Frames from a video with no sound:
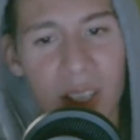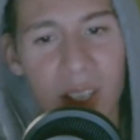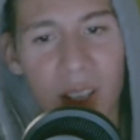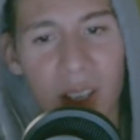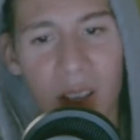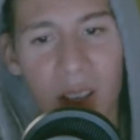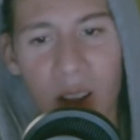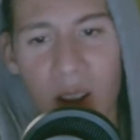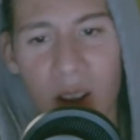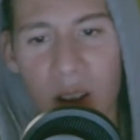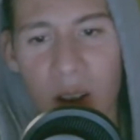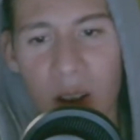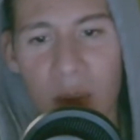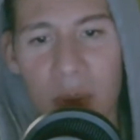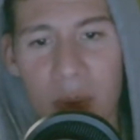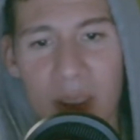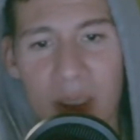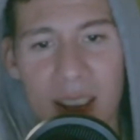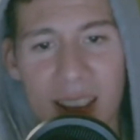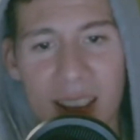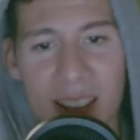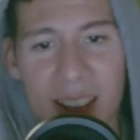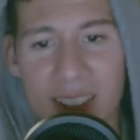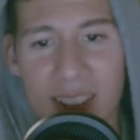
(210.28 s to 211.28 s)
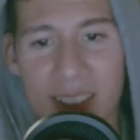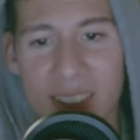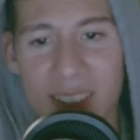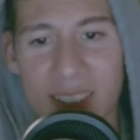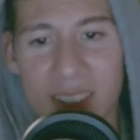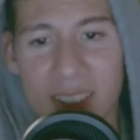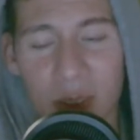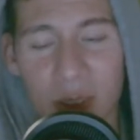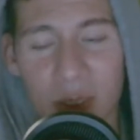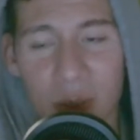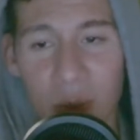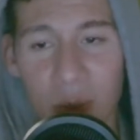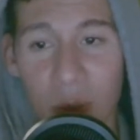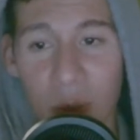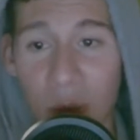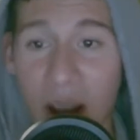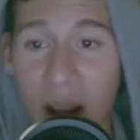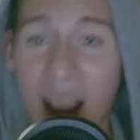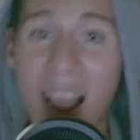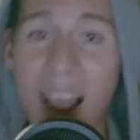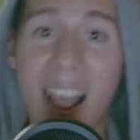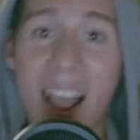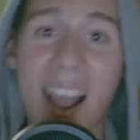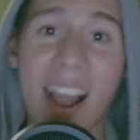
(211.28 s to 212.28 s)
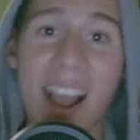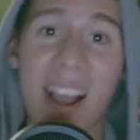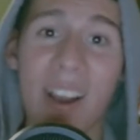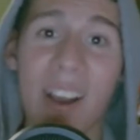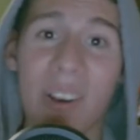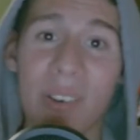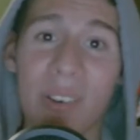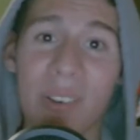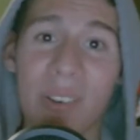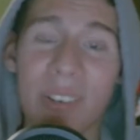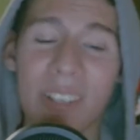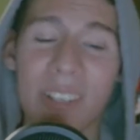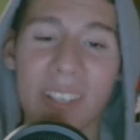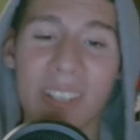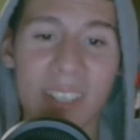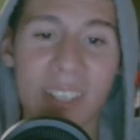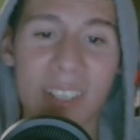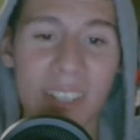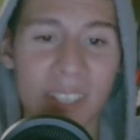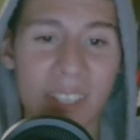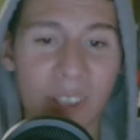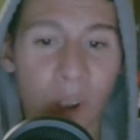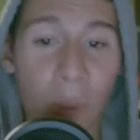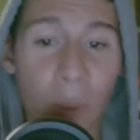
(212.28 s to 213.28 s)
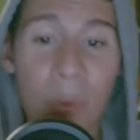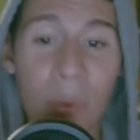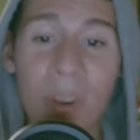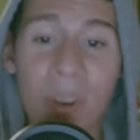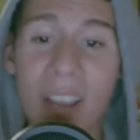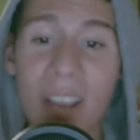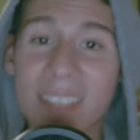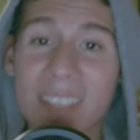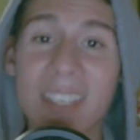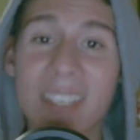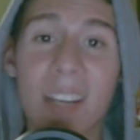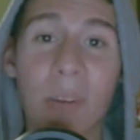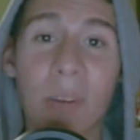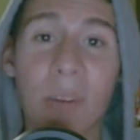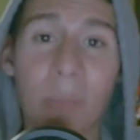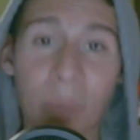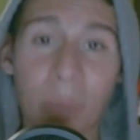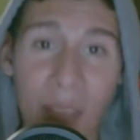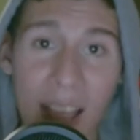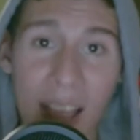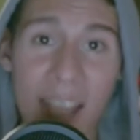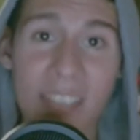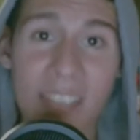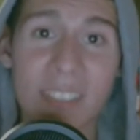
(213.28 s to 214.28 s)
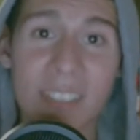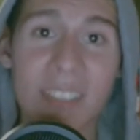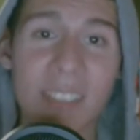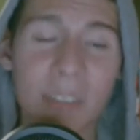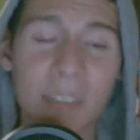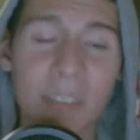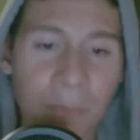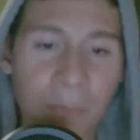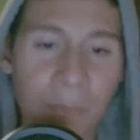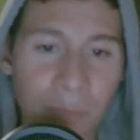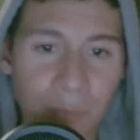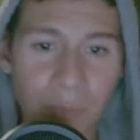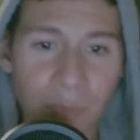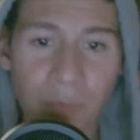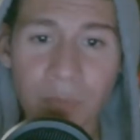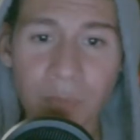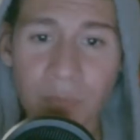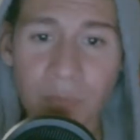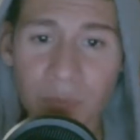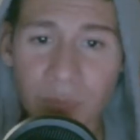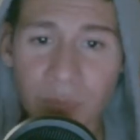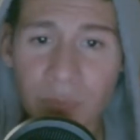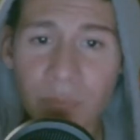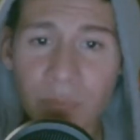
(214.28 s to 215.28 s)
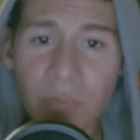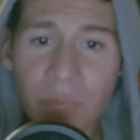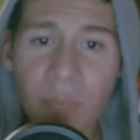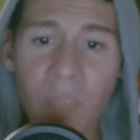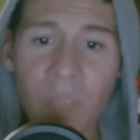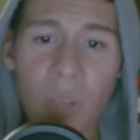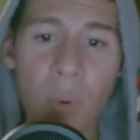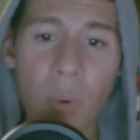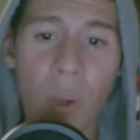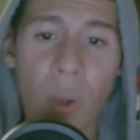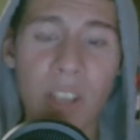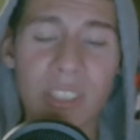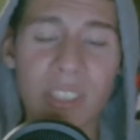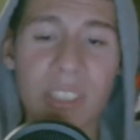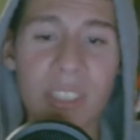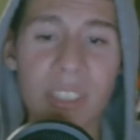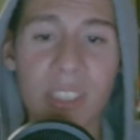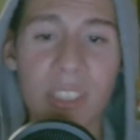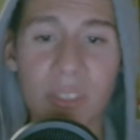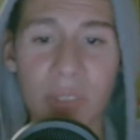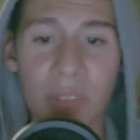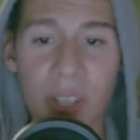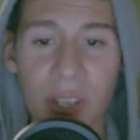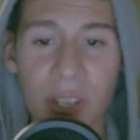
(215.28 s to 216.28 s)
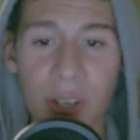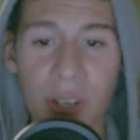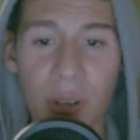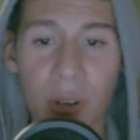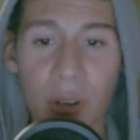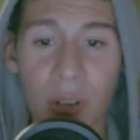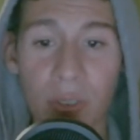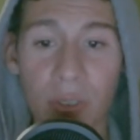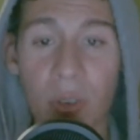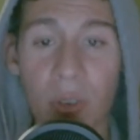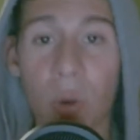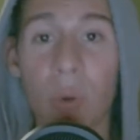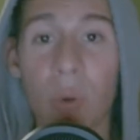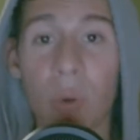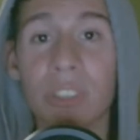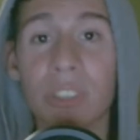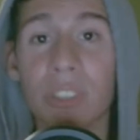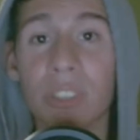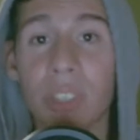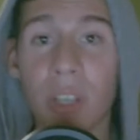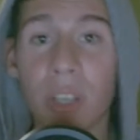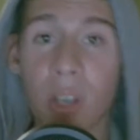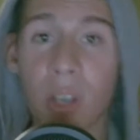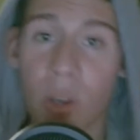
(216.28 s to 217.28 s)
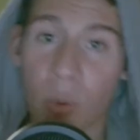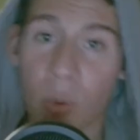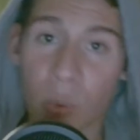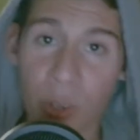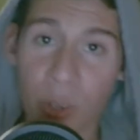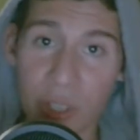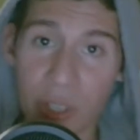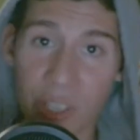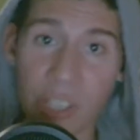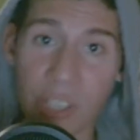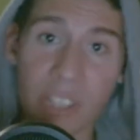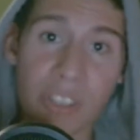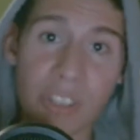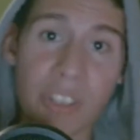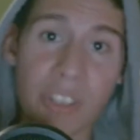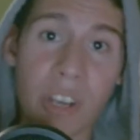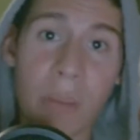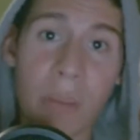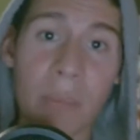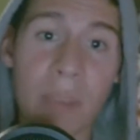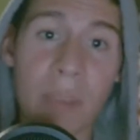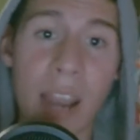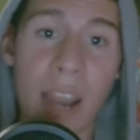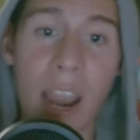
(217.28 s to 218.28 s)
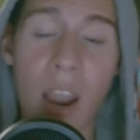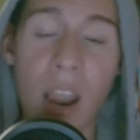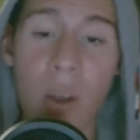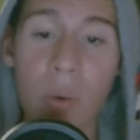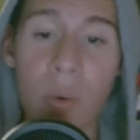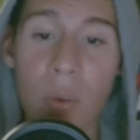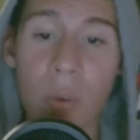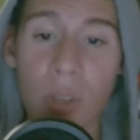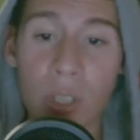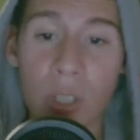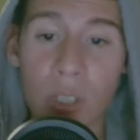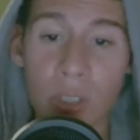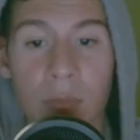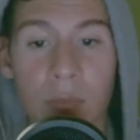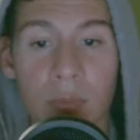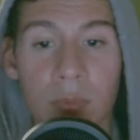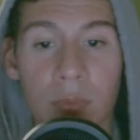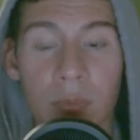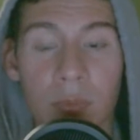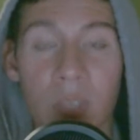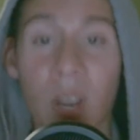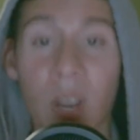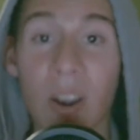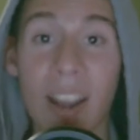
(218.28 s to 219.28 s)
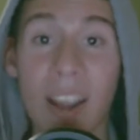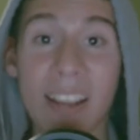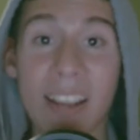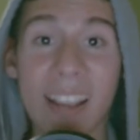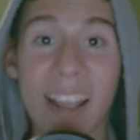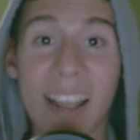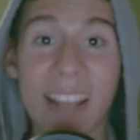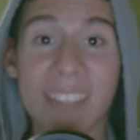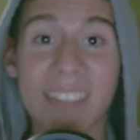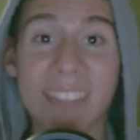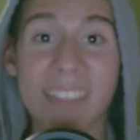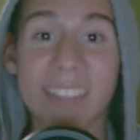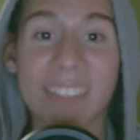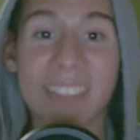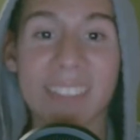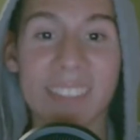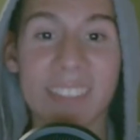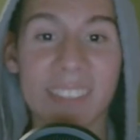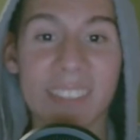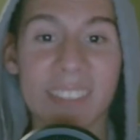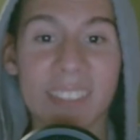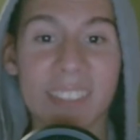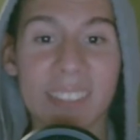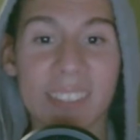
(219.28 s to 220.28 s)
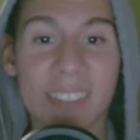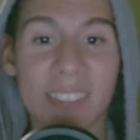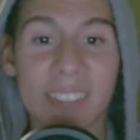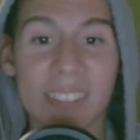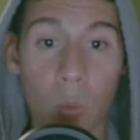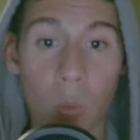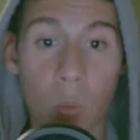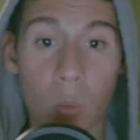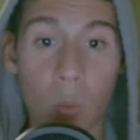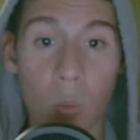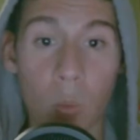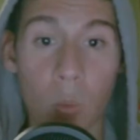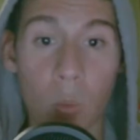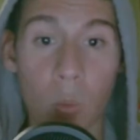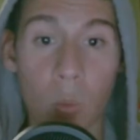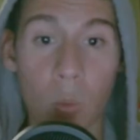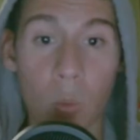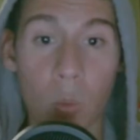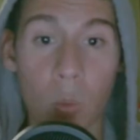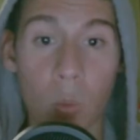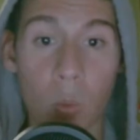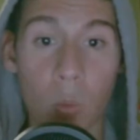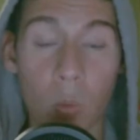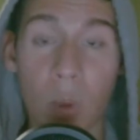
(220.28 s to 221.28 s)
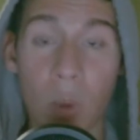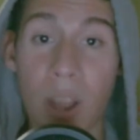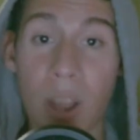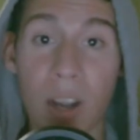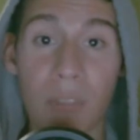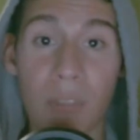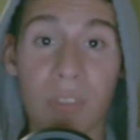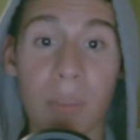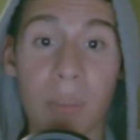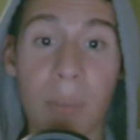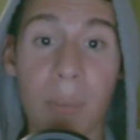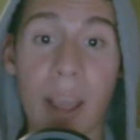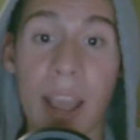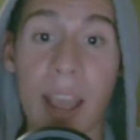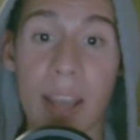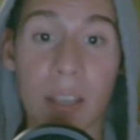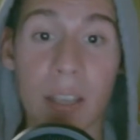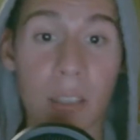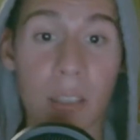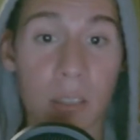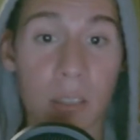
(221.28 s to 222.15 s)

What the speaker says: Oh man, wow. Hope you guys had a blast watching this video. Of course, we're gonna jump now. All right guys, right off the bat,